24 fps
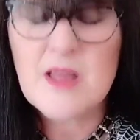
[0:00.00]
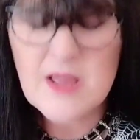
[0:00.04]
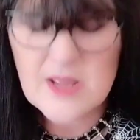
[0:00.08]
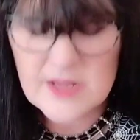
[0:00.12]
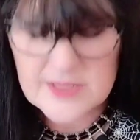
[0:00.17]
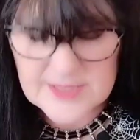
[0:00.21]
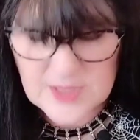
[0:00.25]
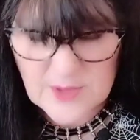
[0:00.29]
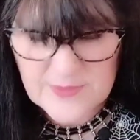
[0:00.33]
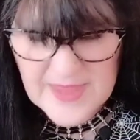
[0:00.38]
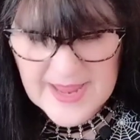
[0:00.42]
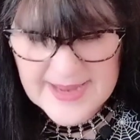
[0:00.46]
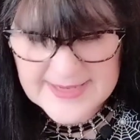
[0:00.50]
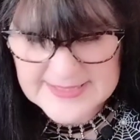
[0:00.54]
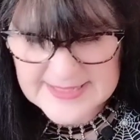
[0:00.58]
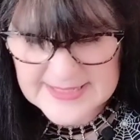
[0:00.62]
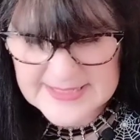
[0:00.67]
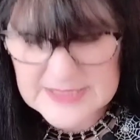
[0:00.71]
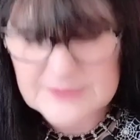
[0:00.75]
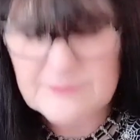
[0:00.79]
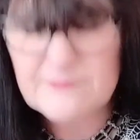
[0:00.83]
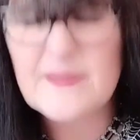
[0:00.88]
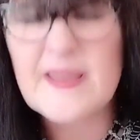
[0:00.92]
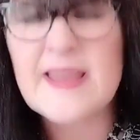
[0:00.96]
So there's
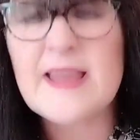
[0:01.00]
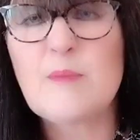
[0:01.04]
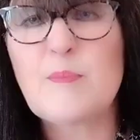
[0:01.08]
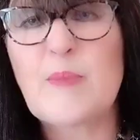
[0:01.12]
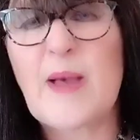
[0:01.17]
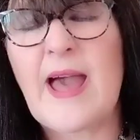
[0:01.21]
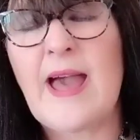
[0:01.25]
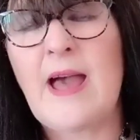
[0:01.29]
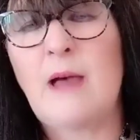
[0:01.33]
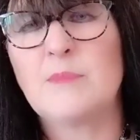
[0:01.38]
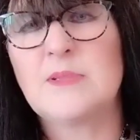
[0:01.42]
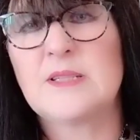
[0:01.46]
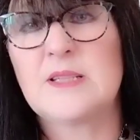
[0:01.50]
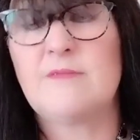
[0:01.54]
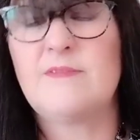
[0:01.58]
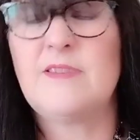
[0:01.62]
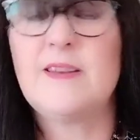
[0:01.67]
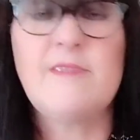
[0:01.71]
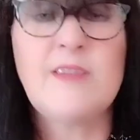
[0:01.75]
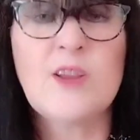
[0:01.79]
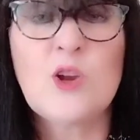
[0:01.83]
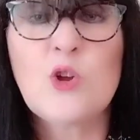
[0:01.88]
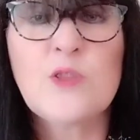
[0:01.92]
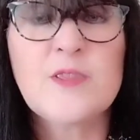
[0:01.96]
this fear perhaps of
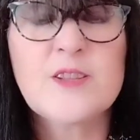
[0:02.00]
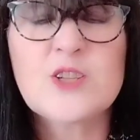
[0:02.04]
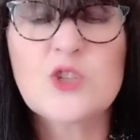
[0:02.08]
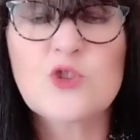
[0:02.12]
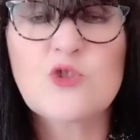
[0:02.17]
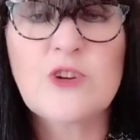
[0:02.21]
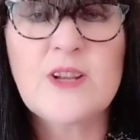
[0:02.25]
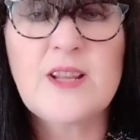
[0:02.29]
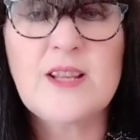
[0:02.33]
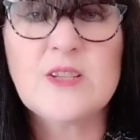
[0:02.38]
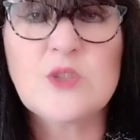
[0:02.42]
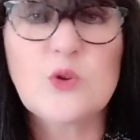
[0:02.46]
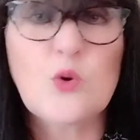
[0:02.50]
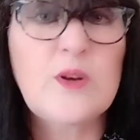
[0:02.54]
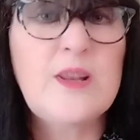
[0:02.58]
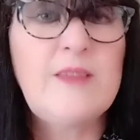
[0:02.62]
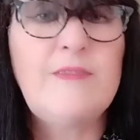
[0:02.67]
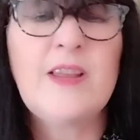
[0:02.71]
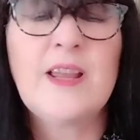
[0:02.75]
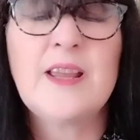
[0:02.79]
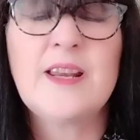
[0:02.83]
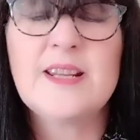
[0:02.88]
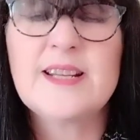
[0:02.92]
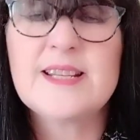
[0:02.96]
living on the street or
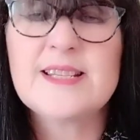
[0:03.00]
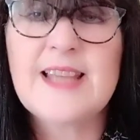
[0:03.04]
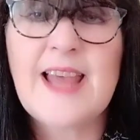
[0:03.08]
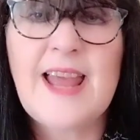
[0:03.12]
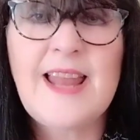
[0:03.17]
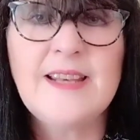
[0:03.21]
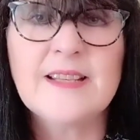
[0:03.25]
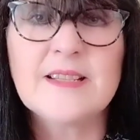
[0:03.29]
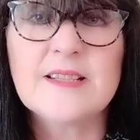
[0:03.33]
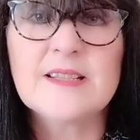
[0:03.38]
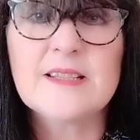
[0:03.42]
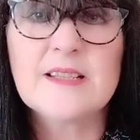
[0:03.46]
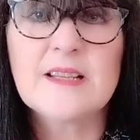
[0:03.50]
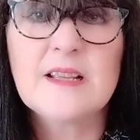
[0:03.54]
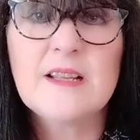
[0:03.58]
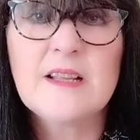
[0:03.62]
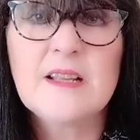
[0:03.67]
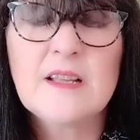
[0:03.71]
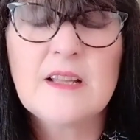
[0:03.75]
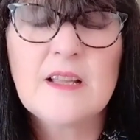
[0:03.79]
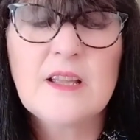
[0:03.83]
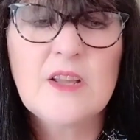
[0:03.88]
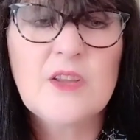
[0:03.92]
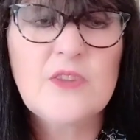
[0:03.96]
living in a tent,
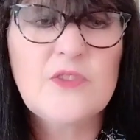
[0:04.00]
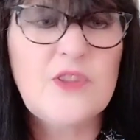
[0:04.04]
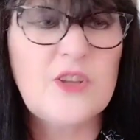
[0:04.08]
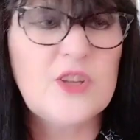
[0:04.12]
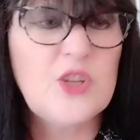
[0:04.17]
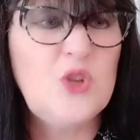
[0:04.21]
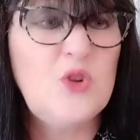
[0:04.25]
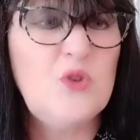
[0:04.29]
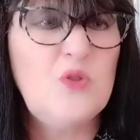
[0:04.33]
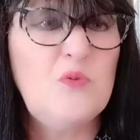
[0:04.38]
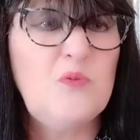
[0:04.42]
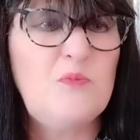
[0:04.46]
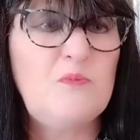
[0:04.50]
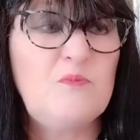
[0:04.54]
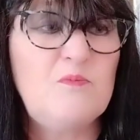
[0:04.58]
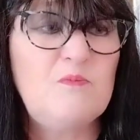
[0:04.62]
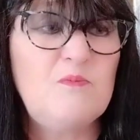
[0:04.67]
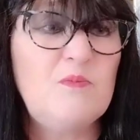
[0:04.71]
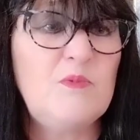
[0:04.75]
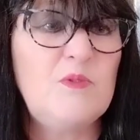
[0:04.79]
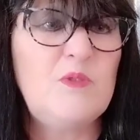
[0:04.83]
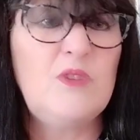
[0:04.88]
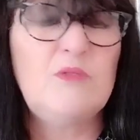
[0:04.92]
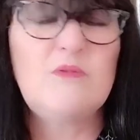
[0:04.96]
that you've
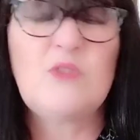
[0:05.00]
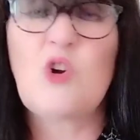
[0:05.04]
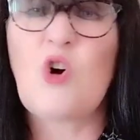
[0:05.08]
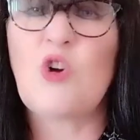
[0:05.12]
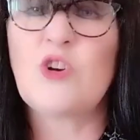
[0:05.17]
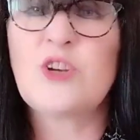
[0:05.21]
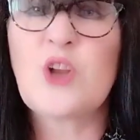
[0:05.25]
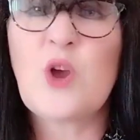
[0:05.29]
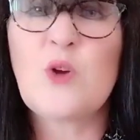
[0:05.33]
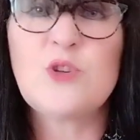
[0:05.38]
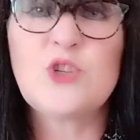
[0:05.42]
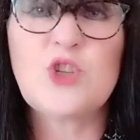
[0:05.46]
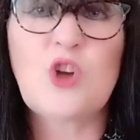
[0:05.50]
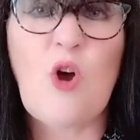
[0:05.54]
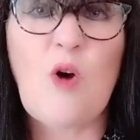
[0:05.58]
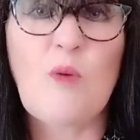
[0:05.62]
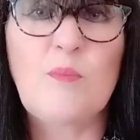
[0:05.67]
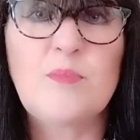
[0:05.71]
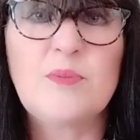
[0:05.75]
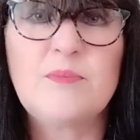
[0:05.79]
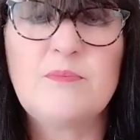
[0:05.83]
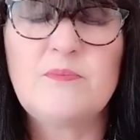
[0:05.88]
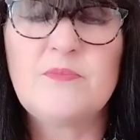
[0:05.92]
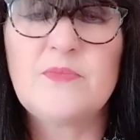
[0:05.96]
got no
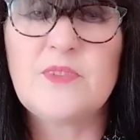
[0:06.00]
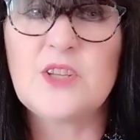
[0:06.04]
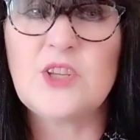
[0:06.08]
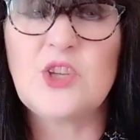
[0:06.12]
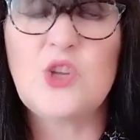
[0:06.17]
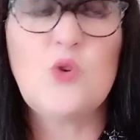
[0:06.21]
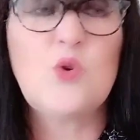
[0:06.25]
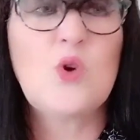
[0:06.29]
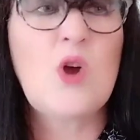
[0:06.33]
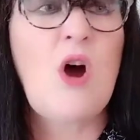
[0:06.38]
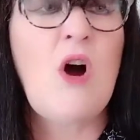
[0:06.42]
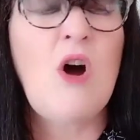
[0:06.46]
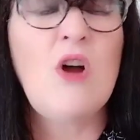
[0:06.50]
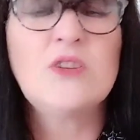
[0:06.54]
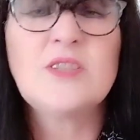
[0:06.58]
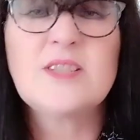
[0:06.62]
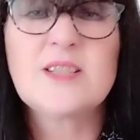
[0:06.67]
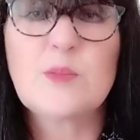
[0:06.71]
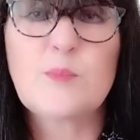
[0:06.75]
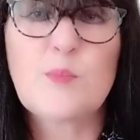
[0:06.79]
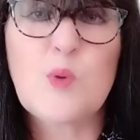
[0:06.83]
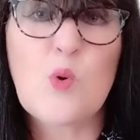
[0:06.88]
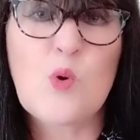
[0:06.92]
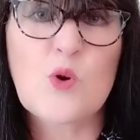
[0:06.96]
job, that you can't
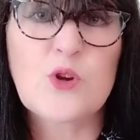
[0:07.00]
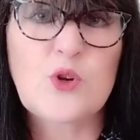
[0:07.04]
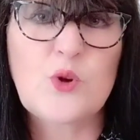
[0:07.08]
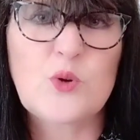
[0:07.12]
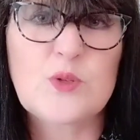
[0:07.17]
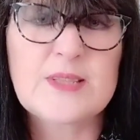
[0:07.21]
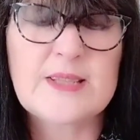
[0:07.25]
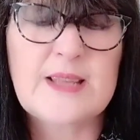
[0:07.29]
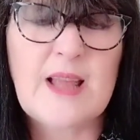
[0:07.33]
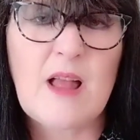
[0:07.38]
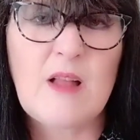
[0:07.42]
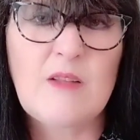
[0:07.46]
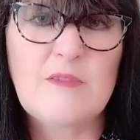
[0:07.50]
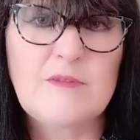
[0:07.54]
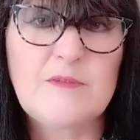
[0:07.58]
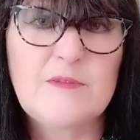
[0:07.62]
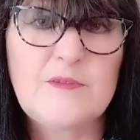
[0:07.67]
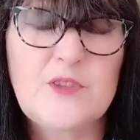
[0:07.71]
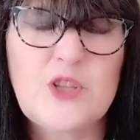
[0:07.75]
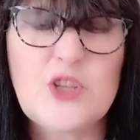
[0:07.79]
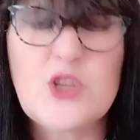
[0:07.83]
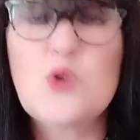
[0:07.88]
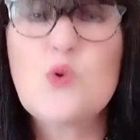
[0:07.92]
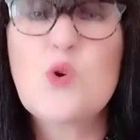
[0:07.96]
support yourself,
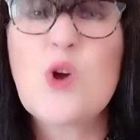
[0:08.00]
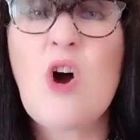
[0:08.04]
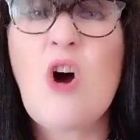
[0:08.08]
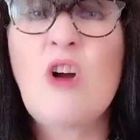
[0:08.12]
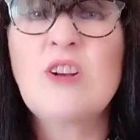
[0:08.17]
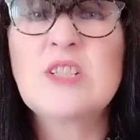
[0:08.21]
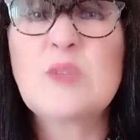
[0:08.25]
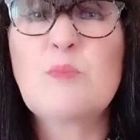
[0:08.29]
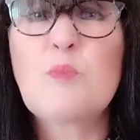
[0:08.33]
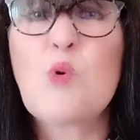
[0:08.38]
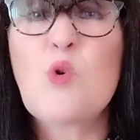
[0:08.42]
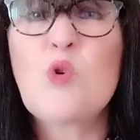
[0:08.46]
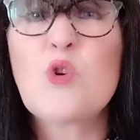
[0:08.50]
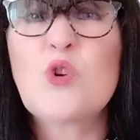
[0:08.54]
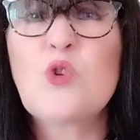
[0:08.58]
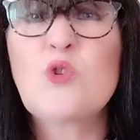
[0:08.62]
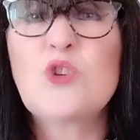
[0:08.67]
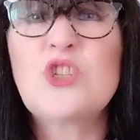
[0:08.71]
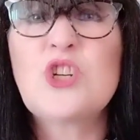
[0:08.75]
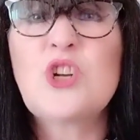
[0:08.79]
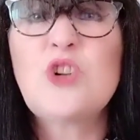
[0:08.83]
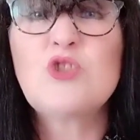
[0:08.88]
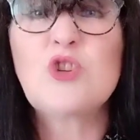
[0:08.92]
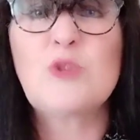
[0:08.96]
that you can't support your
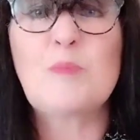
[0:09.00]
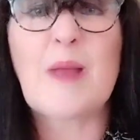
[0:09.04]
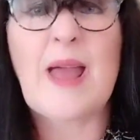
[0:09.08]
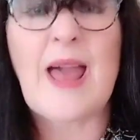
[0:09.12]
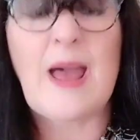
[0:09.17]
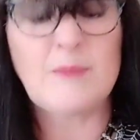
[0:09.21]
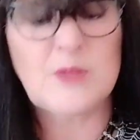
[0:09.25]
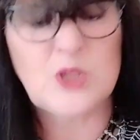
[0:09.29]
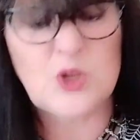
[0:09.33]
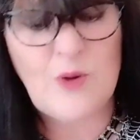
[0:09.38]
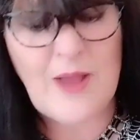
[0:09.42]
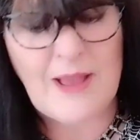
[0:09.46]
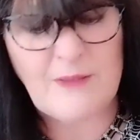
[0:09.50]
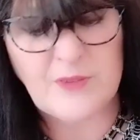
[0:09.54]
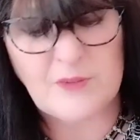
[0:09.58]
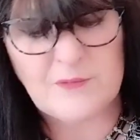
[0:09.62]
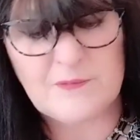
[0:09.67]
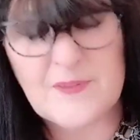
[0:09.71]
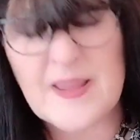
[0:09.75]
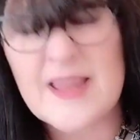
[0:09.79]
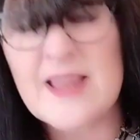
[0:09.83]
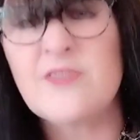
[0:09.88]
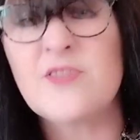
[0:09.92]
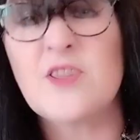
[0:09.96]
children. Perhaps you have a
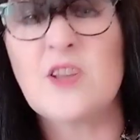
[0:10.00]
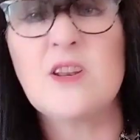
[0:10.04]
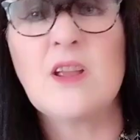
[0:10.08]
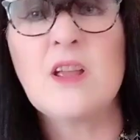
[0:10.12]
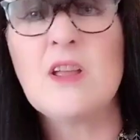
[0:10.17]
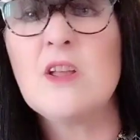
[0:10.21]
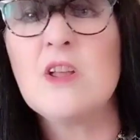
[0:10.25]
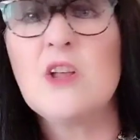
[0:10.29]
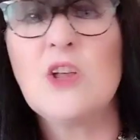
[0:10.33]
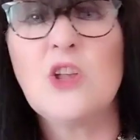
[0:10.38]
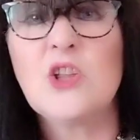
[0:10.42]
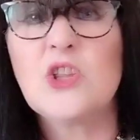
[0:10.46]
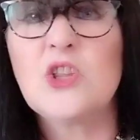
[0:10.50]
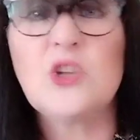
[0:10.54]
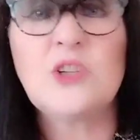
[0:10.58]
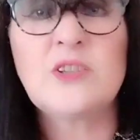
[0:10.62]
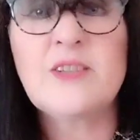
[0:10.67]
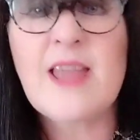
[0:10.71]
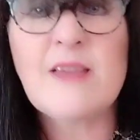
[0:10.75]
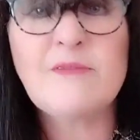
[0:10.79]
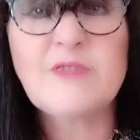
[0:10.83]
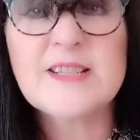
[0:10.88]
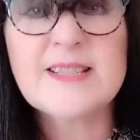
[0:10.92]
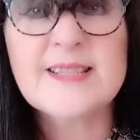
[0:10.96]
fear that you'll
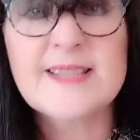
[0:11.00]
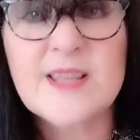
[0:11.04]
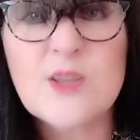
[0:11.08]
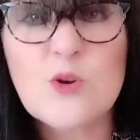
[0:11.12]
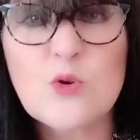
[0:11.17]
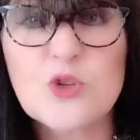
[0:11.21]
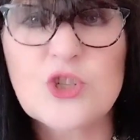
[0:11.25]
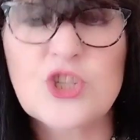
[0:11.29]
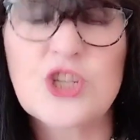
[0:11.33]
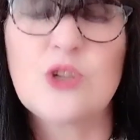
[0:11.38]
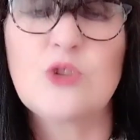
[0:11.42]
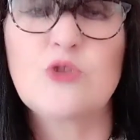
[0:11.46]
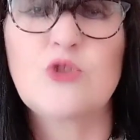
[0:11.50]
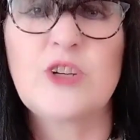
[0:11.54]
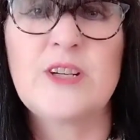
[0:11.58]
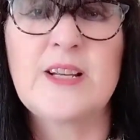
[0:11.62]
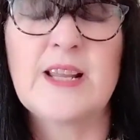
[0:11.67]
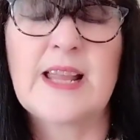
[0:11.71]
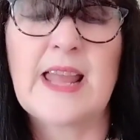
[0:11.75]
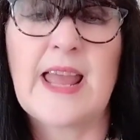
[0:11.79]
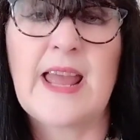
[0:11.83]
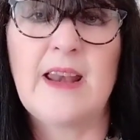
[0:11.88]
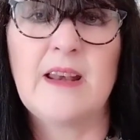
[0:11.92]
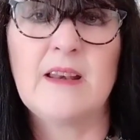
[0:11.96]
never see your children
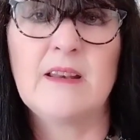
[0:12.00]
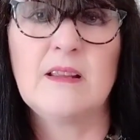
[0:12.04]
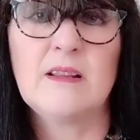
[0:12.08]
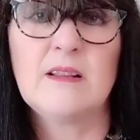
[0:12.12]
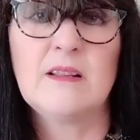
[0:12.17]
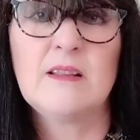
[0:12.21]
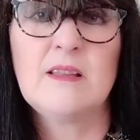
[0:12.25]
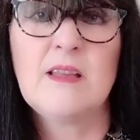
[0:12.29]
again.